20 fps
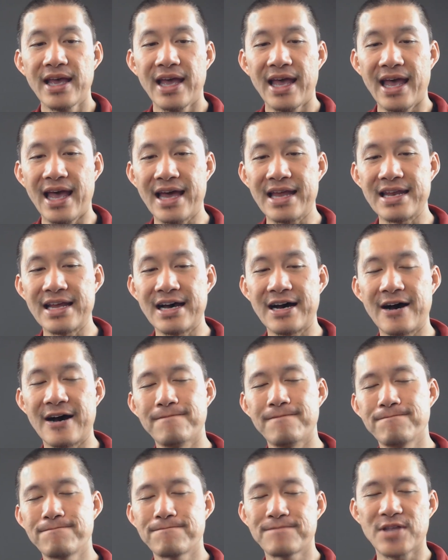And
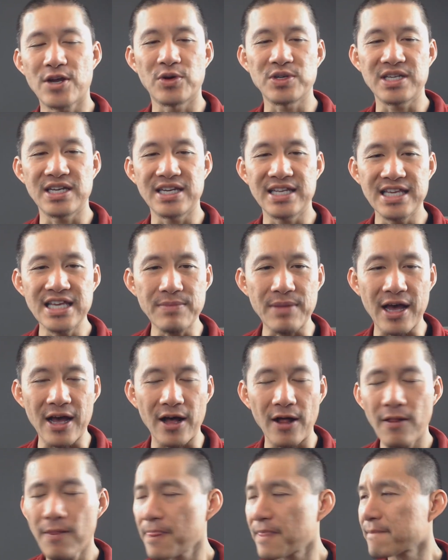there was an
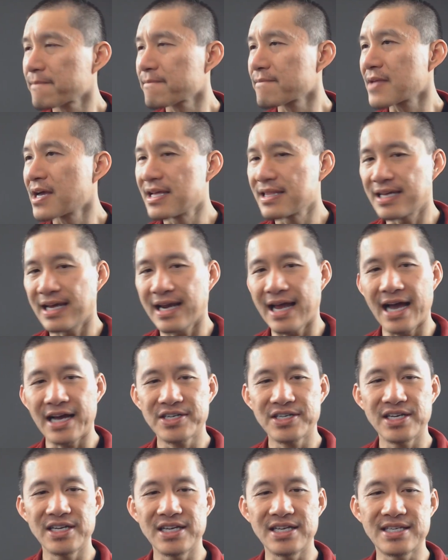email that
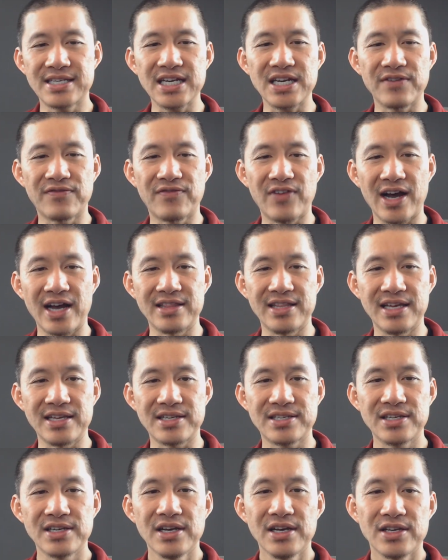actually signified
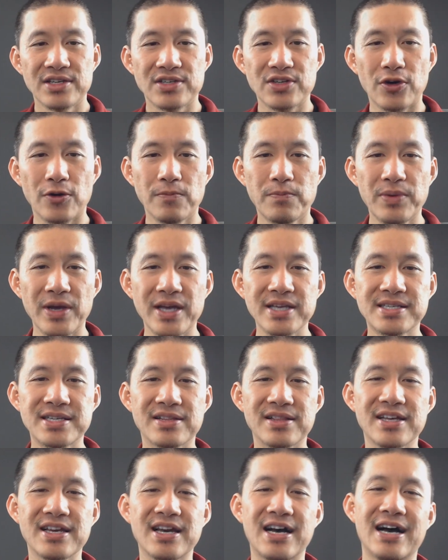this. So
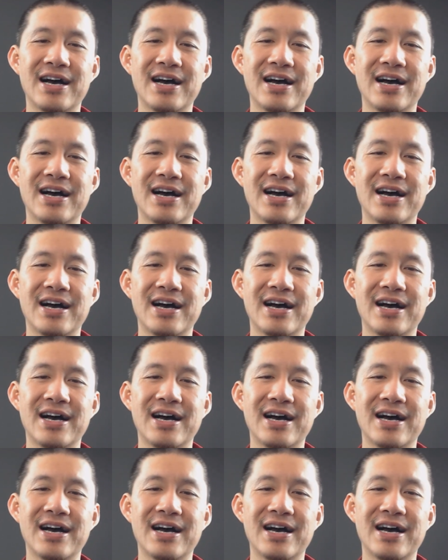basically,